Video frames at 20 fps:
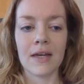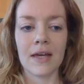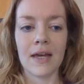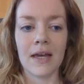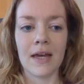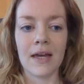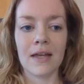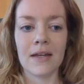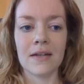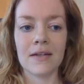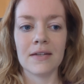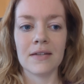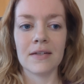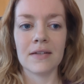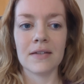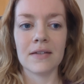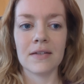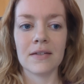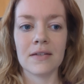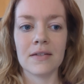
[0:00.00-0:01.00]
And
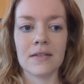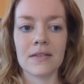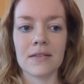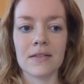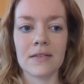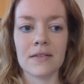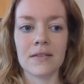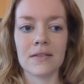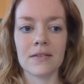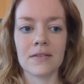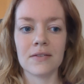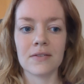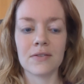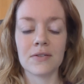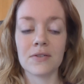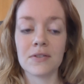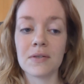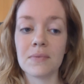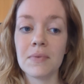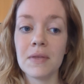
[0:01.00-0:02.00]

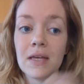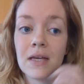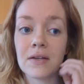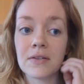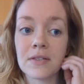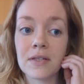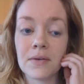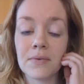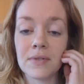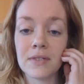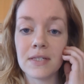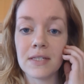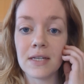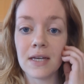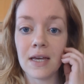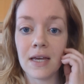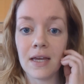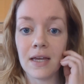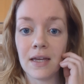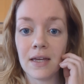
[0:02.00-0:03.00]
so something else I would
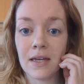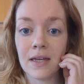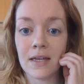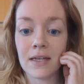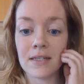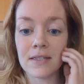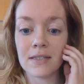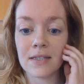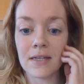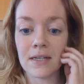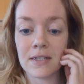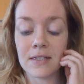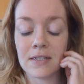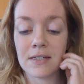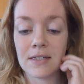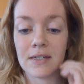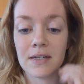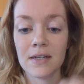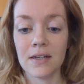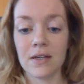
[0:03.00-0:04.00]
say is
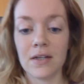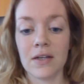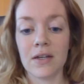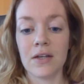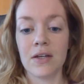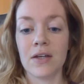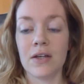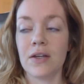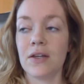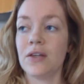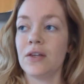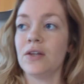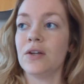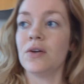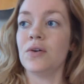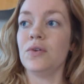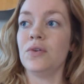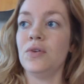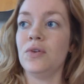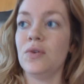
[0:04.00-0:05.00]
that, you
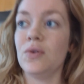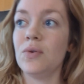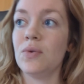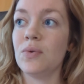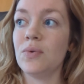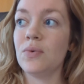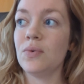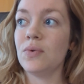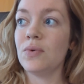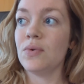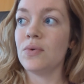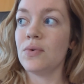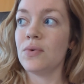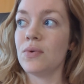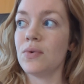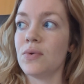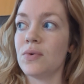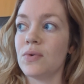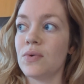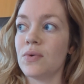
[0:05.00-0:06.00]
know, you
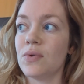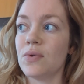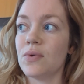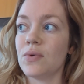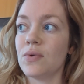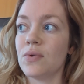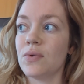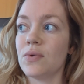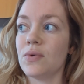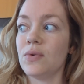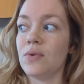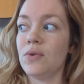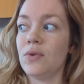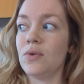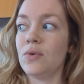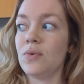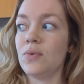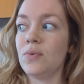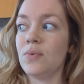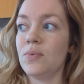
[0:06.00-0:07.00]

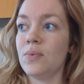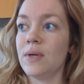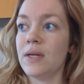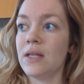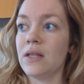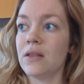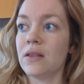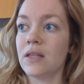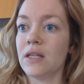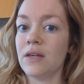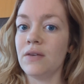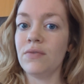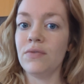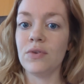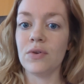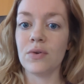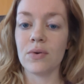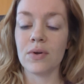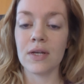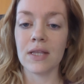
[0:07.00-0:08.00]
you will live
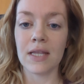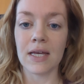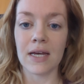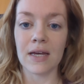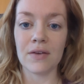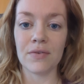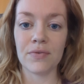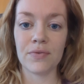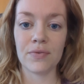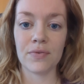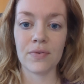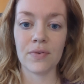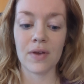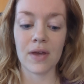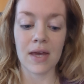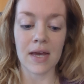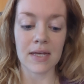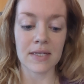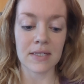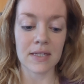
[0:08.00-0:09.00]
your life
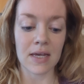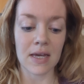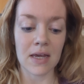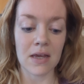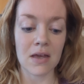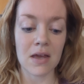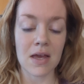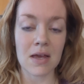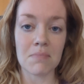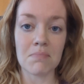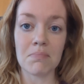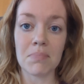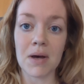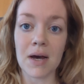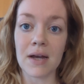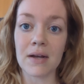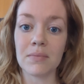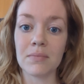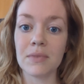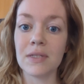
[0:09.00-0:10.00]
as a, a
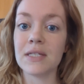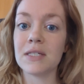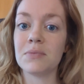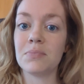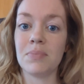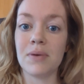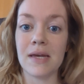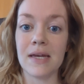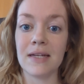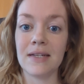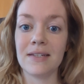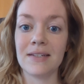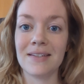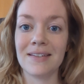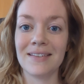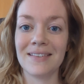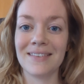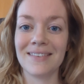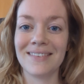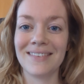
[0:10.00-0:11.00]
bottomless
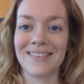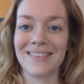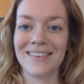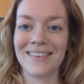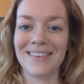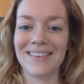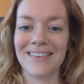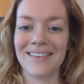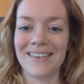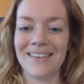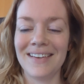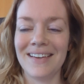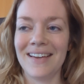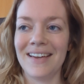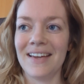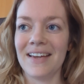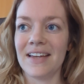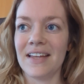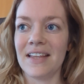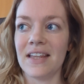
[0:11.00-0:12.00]
pit
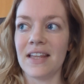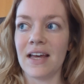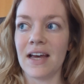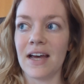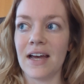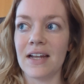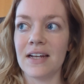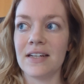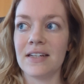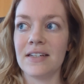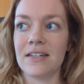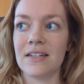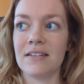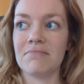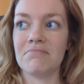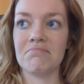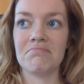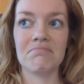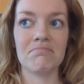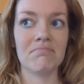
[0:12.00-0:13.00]
that
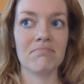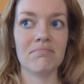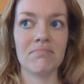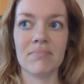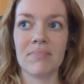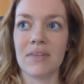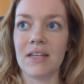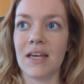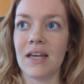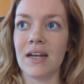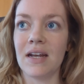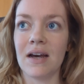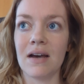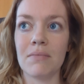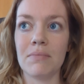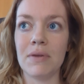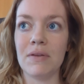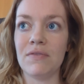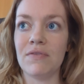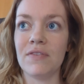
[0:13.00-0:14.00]

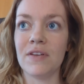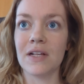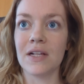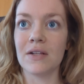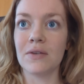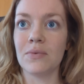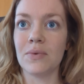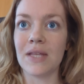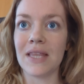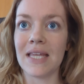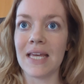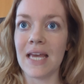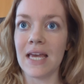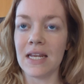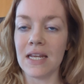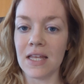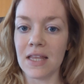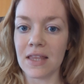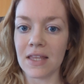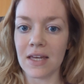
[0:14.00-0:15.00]
cannot be filled with
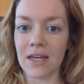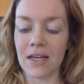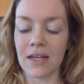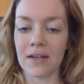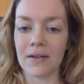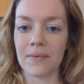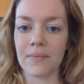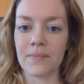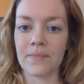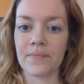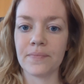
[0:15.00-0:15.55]
anything